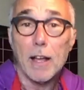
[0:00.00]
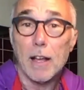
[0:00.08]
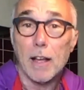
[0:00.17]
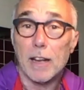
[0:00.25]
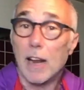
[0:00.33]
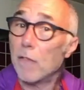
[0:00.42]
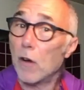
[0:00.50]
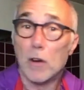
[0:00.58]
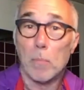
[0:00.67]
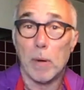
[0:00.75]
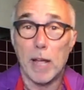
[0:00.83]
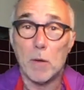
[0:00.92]
There we are. That on a
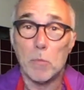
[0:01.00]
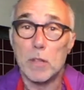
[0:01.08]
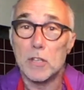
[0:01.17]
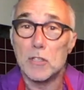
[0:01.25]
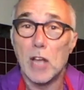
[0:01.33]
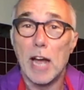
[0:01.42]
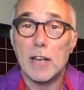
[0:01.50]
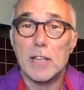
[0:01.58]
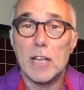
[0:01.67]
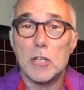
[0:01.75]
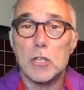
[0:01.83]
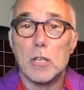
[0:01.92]
plate with a side
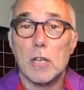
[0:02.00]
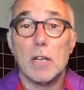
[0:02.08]
dish,